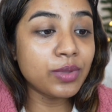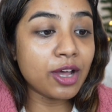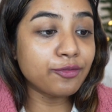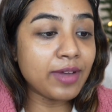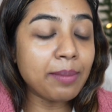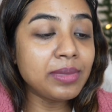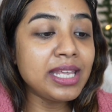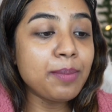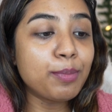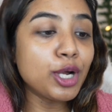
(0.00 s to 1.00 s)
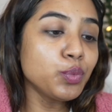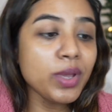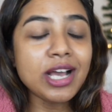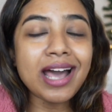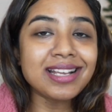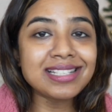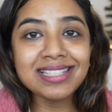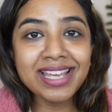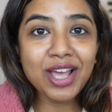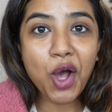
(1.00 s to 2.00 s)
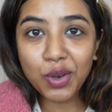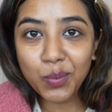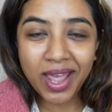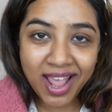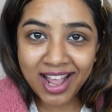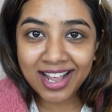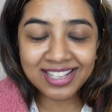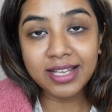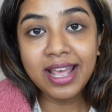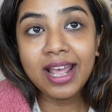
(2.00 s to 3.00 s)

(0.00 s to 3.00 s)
without family, but we gotta slay always.